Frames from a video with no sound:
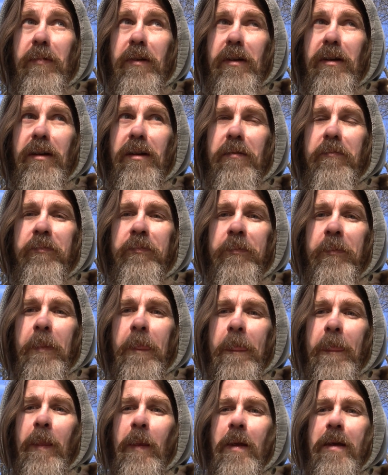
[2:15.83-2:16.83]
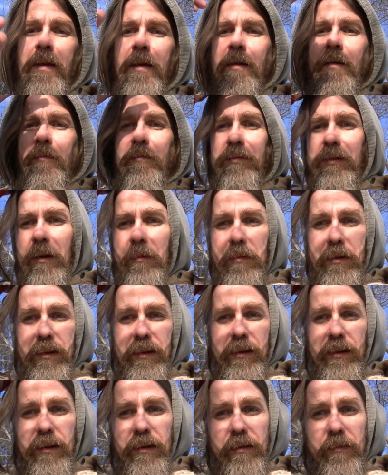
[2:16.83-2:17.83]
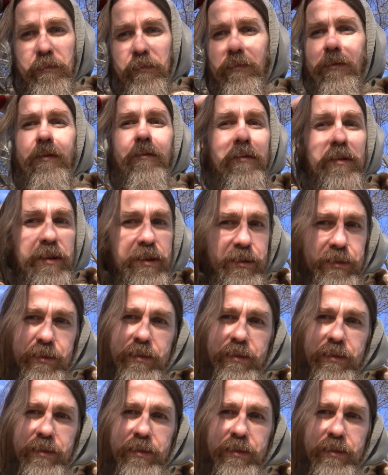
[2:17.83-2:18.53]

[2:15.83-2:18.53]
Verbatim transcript: uh, plumbing uh, re